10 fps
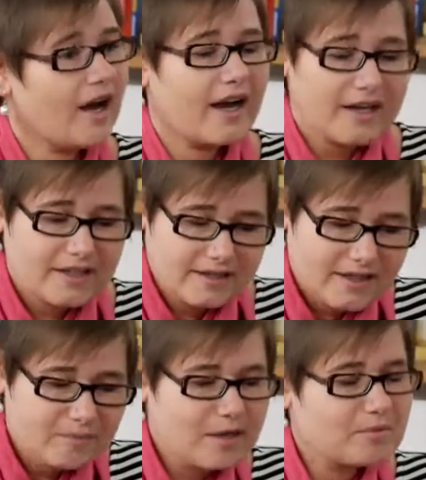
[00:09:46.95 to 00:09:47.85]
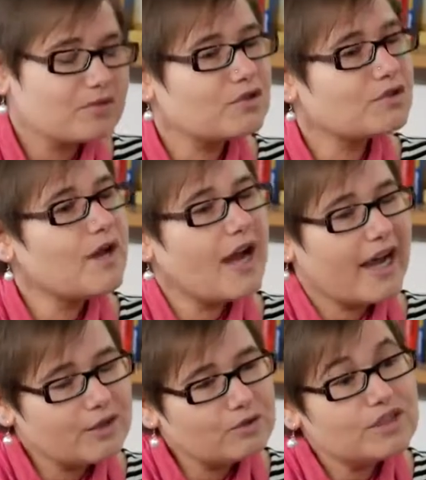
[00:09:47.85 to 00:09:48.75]
I
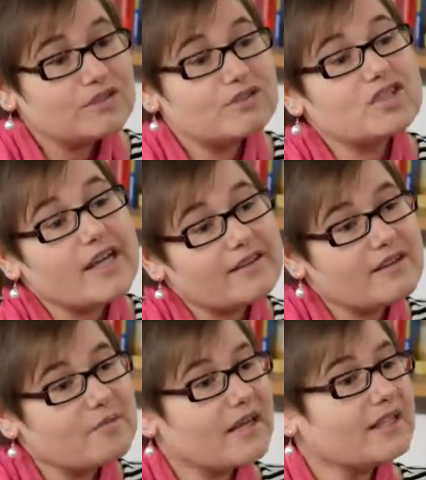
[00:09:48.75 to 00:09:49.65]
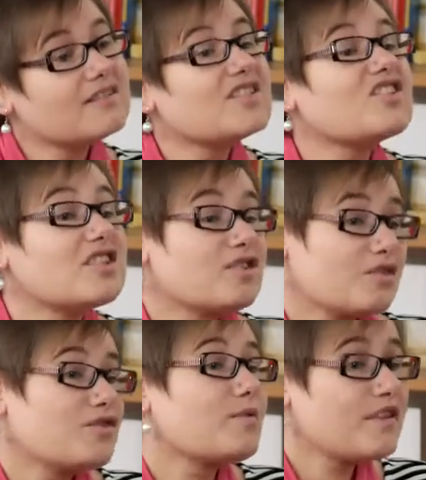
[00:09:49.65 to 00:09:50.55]
don't need to check that many
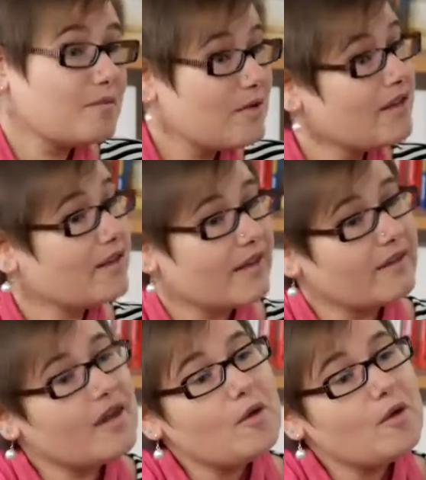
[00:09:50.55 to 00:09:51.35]
decisions with me again,